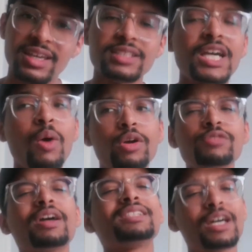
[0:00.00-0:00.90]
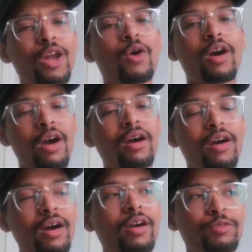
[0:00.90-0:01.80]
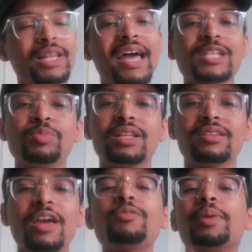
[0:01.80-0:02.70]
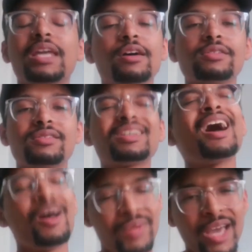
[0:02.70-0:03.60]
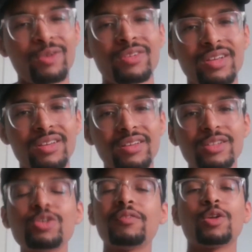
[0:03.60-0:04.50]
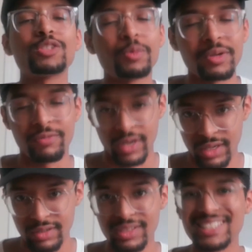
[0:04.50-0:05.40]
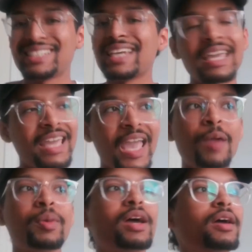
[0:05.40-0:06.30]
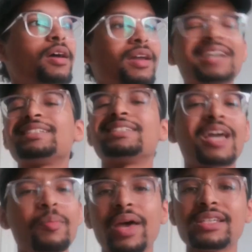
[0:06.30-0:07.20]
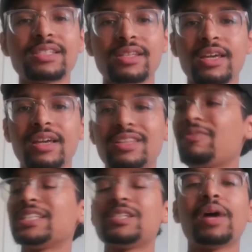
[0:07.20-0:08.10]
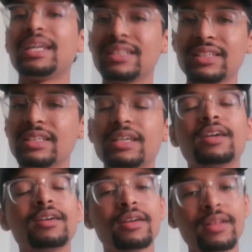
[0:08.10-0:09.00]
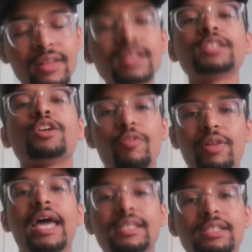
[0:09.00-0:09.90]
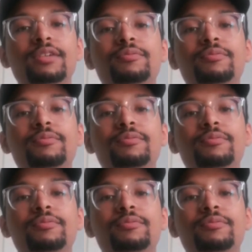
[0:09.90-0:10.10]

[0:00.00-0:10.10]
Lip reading: Jaguars fans, I know, are relaxed, but everybody else, calm down. Trevor Lawrence will be fine. It's his second game. That's the second best defensive mind in the league. Let's all relax here.